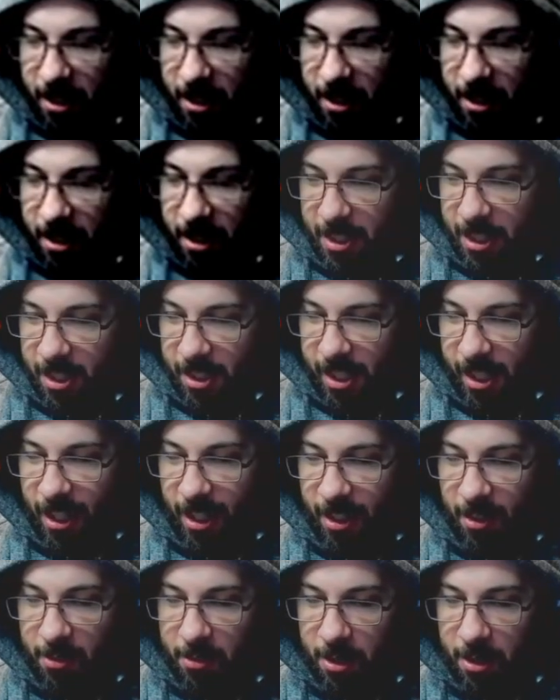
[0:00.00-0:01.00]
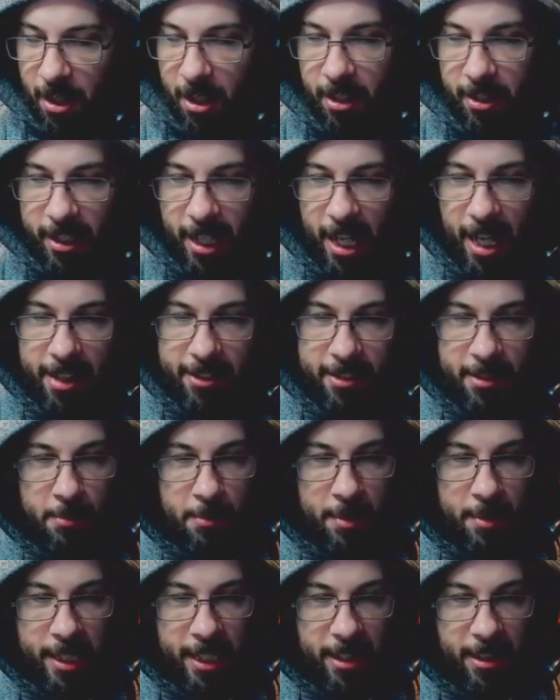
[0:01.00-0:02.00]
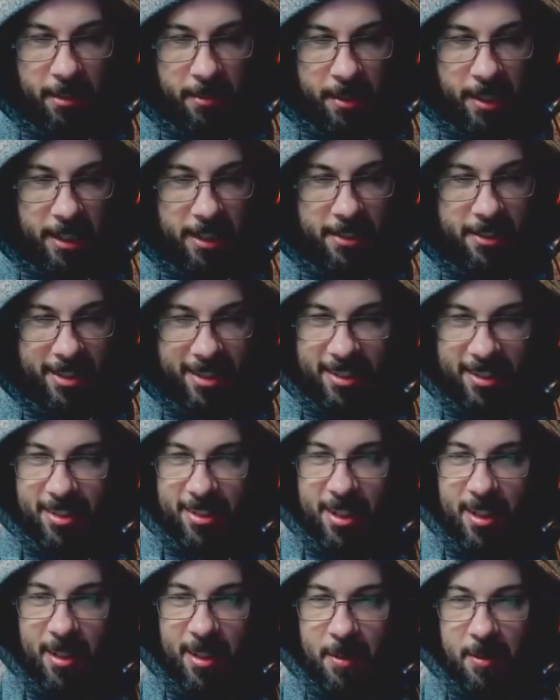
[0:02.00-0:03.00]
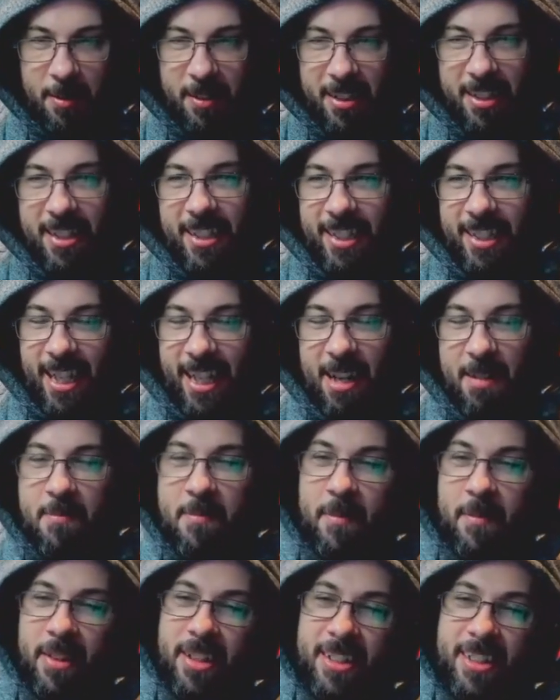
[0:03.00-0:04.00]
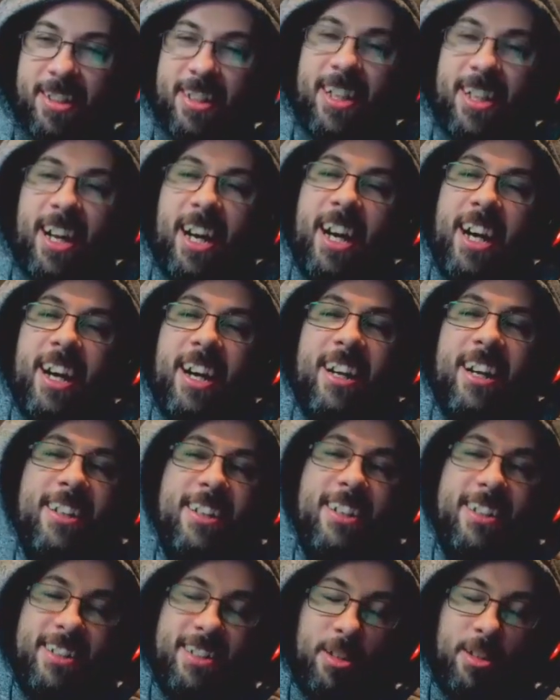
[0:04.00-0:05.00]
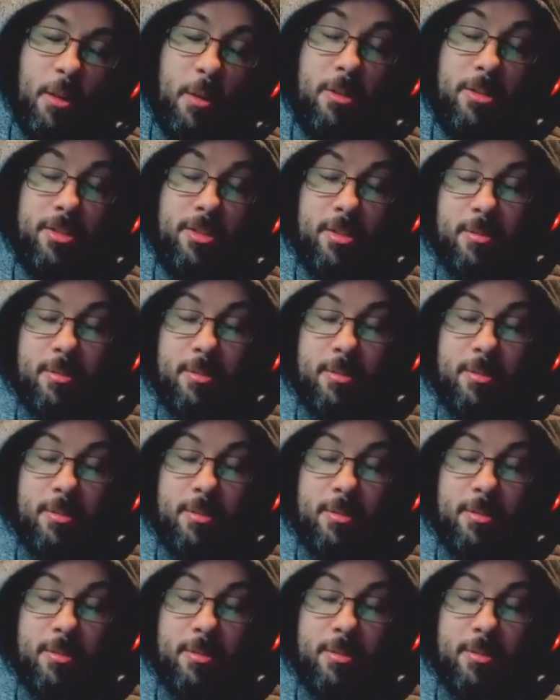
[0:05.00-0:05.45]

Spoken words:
and he's just had a little nerdgasm in our ears. So, yeah. Awesome.